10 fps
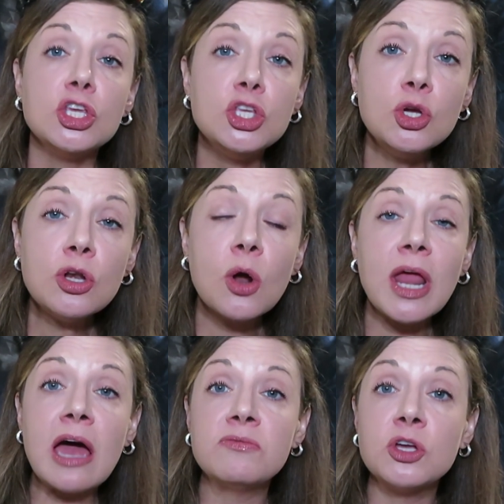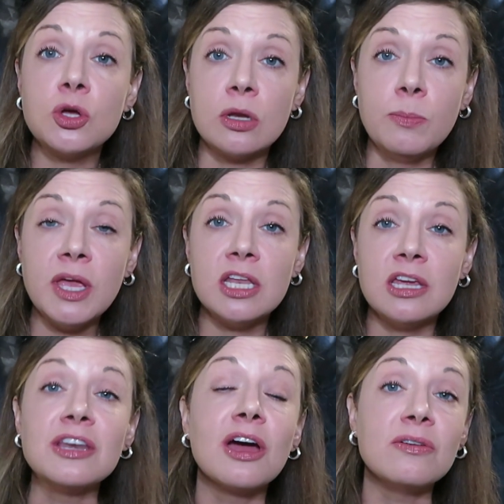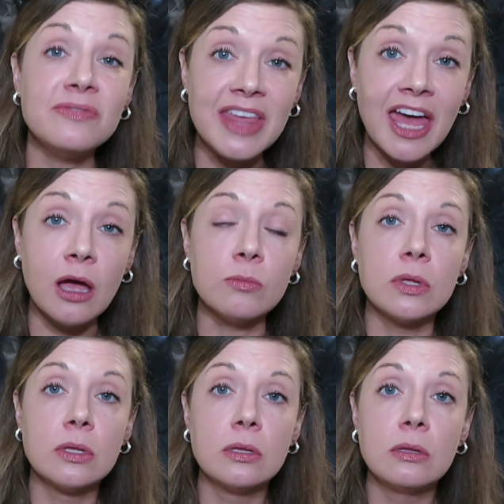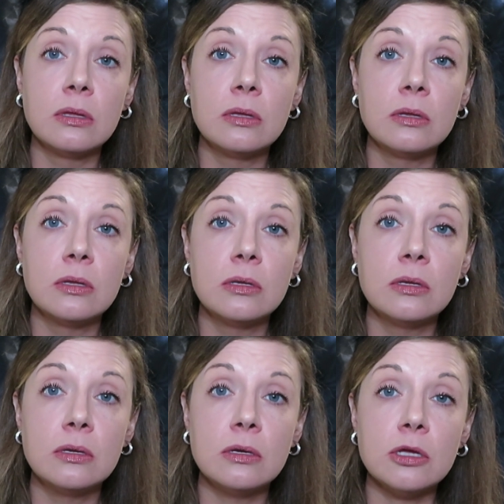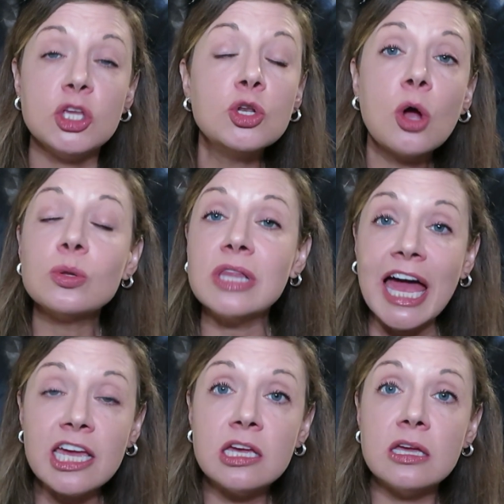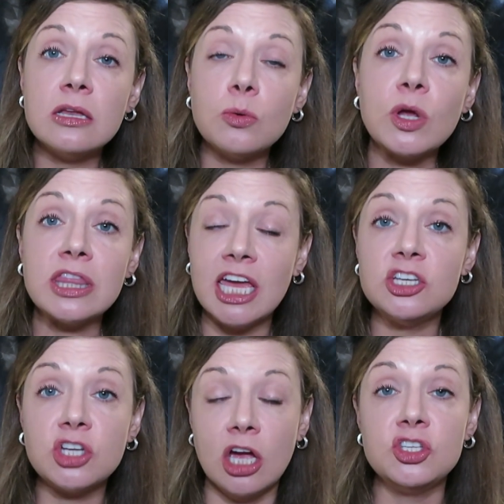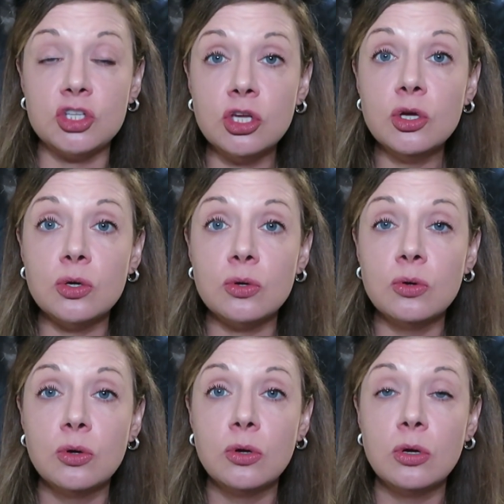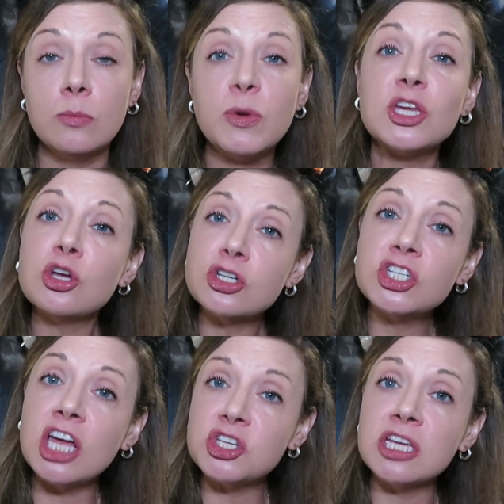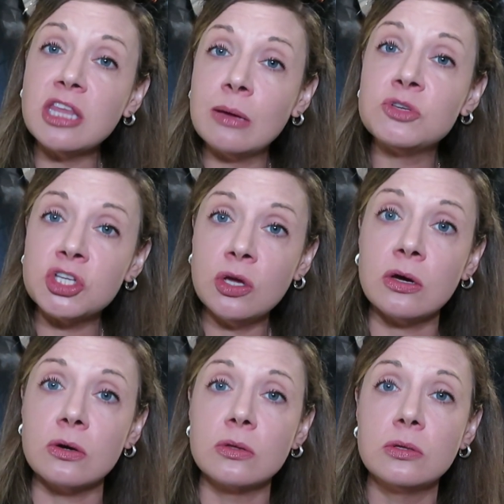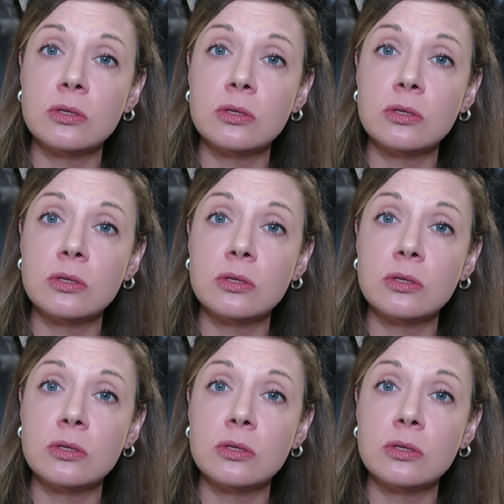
You don't have a good opinion of them. You don't like it when they judge you, but you're judging them too.